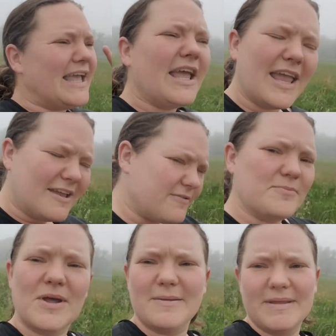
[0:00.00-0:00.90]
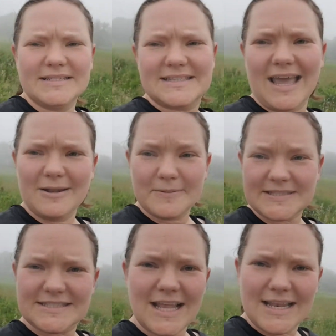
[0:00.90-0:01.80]
even when it means getting up at
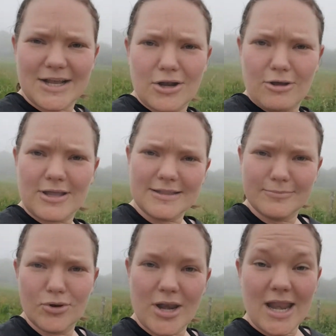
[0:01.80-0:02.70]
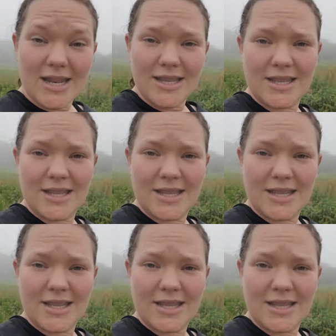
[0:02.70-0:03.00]
silly o'clock in the morning